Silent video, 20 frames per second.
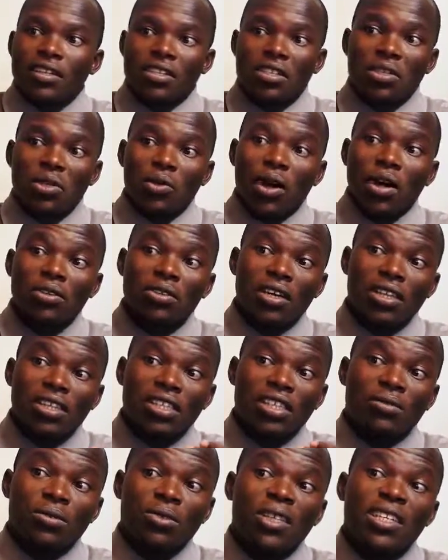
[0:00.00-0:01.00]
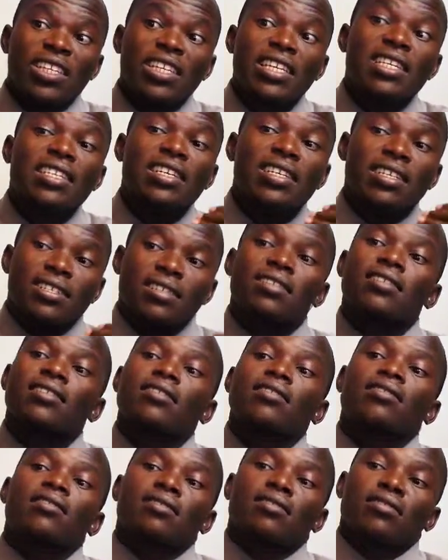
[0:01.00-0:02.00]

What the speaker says: This will actually give you an index